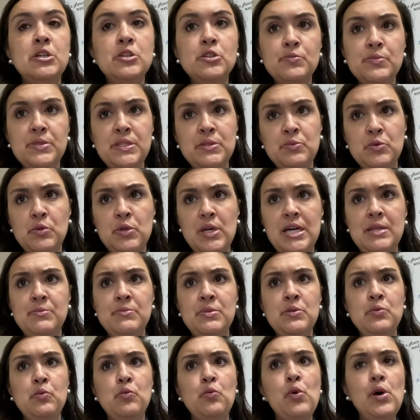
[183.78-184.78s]
people had
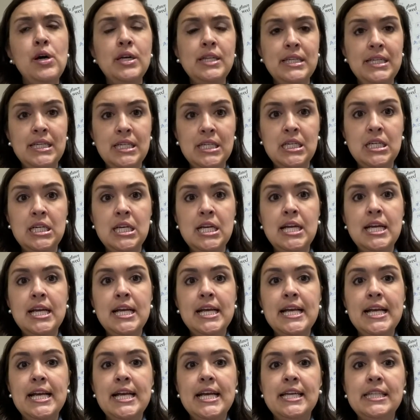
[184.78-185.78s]
been wanting
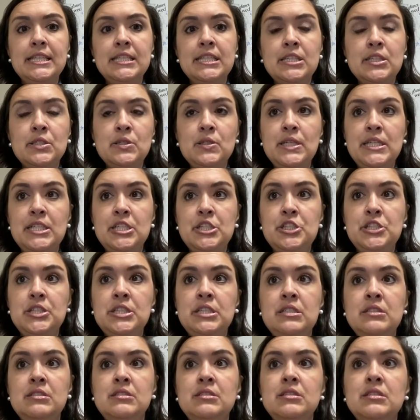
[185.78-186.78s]
the
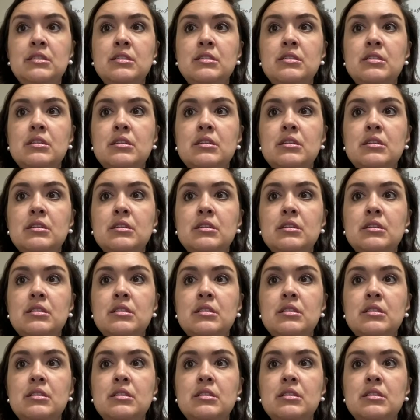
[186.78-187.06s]
Galatians